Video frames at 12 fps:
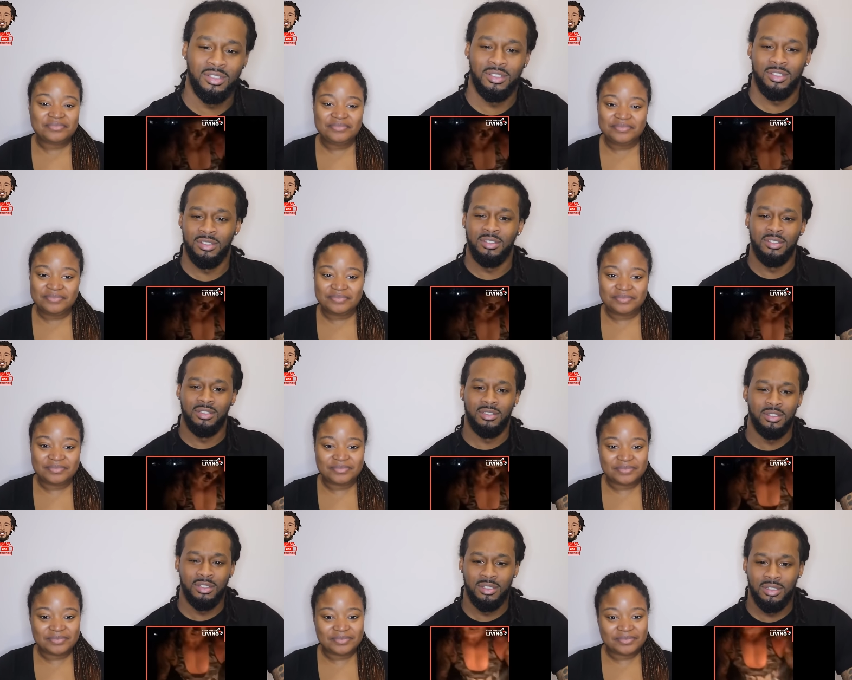
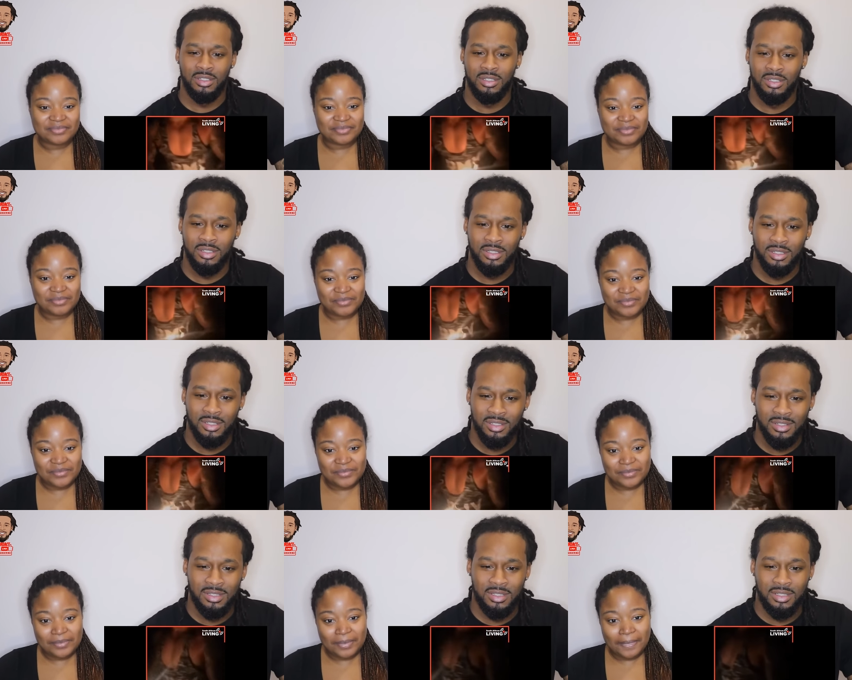
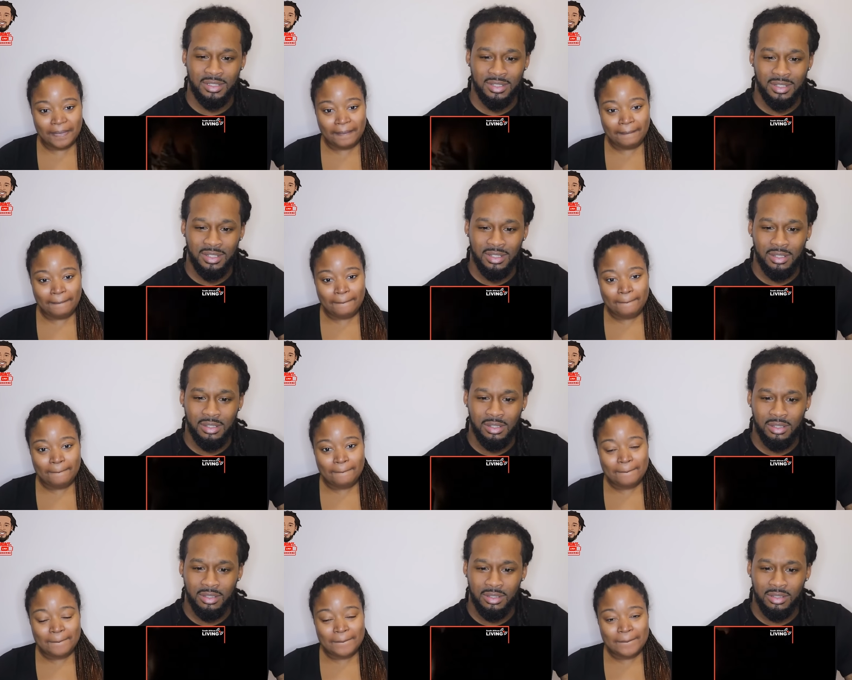
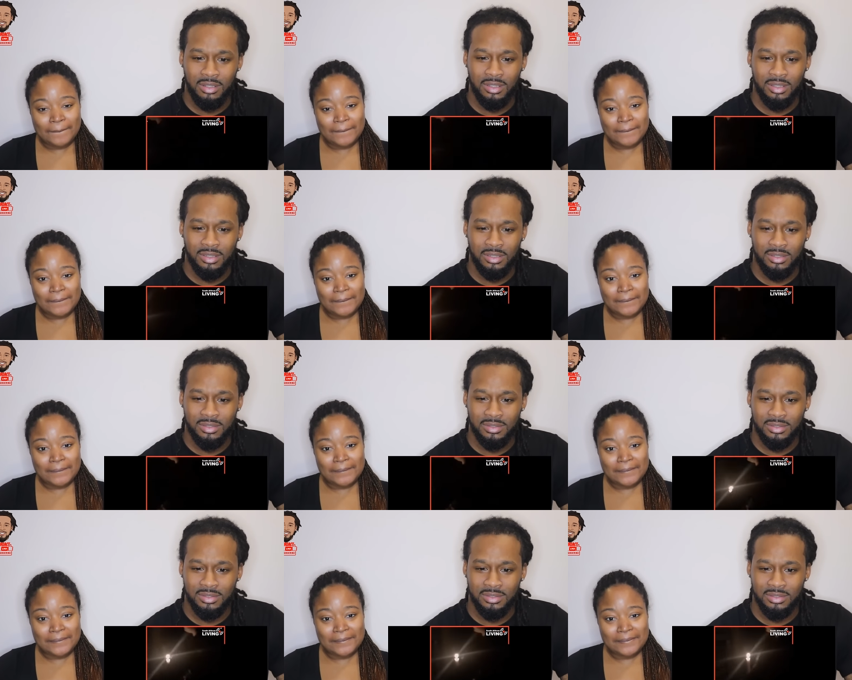
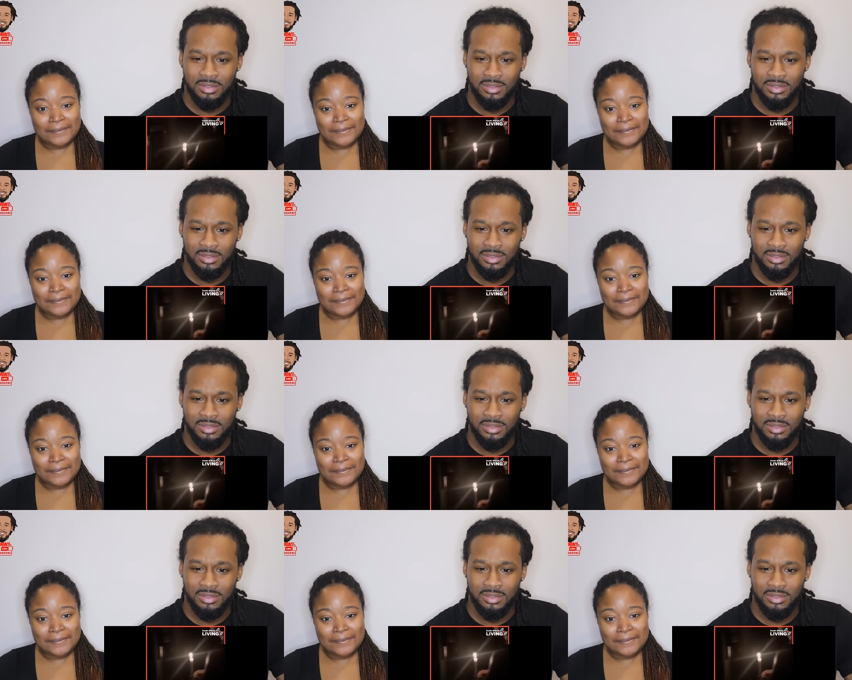Nobody speaks.